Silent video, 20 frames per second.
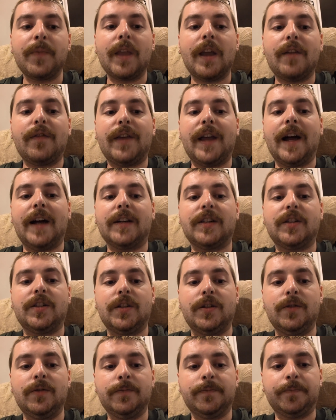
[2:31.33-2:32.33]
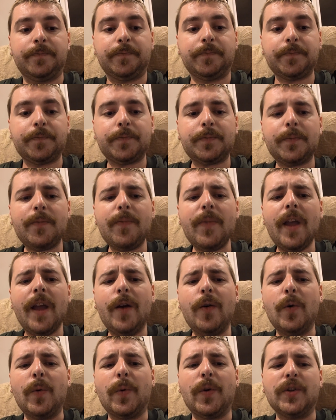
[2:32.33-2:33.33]
If he has to, he
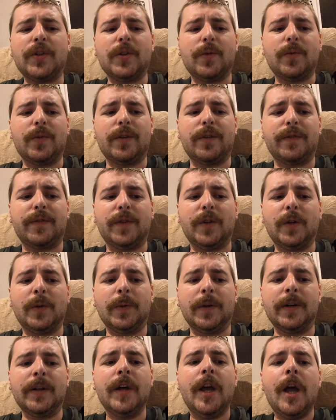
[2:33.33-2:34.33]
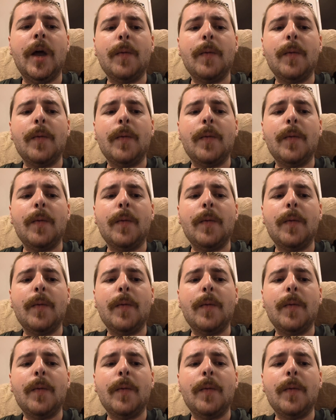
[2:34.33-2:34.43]
will put up with the former,